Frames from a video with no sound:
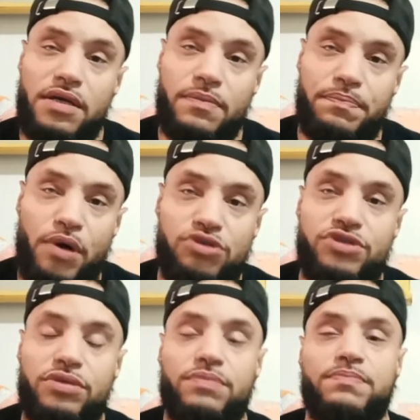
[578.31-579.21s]
Post
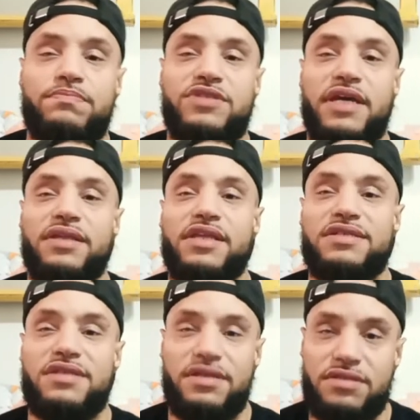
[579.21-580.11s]
your 10
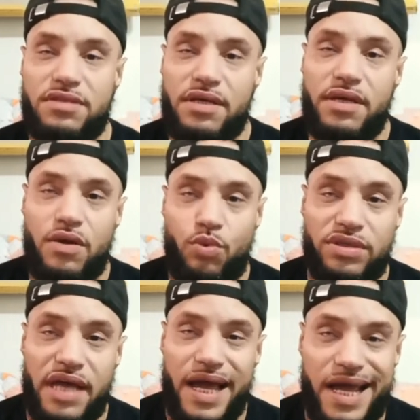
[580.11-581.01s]
listings with
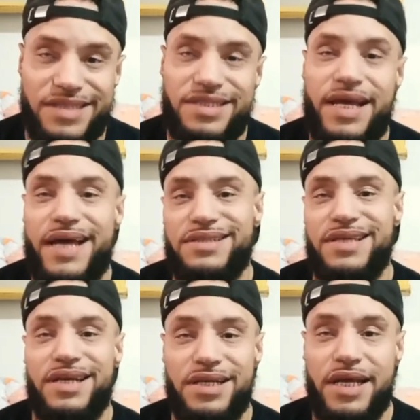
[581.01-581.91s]
the hashtag
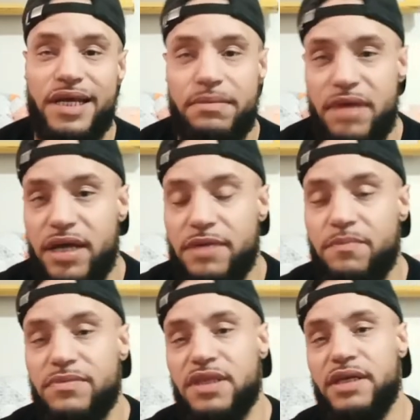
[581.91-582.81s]
10 a day in May
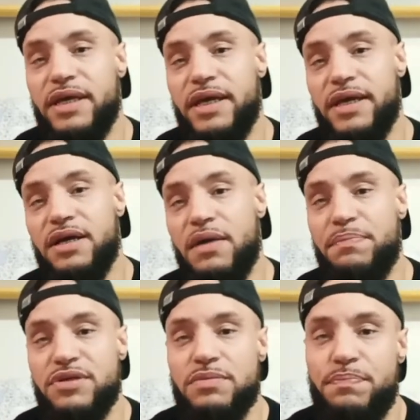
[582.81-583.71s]
and uh,
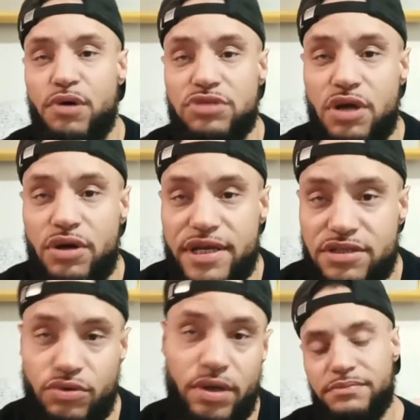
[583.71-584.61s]
post, post it on
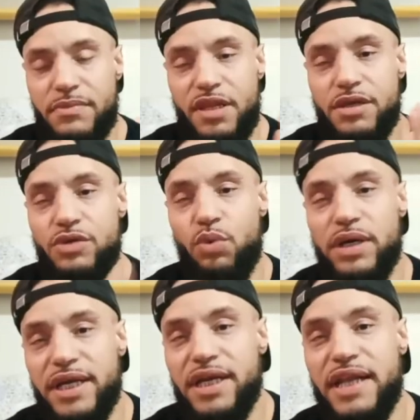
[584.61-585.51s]
Instagram. And you want
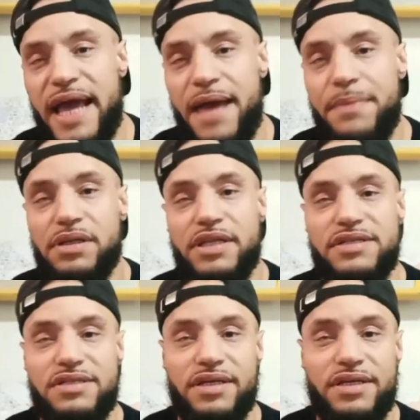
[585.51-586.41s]
to get in the habit of
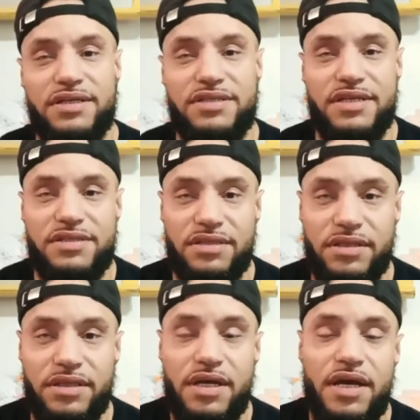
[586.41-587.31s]
listing
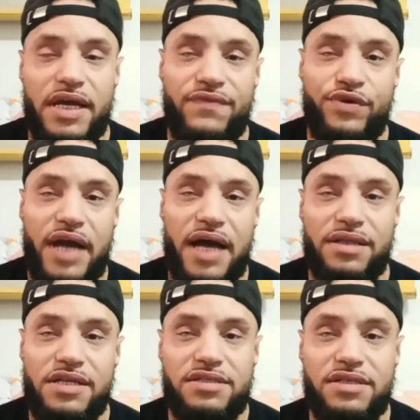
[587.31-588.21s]
consistently. If you're not
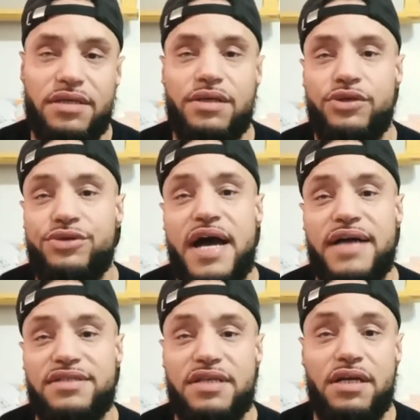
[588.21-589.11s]
listing, you're not
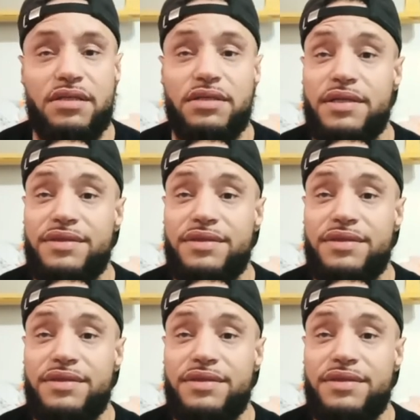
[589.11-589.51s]
selling.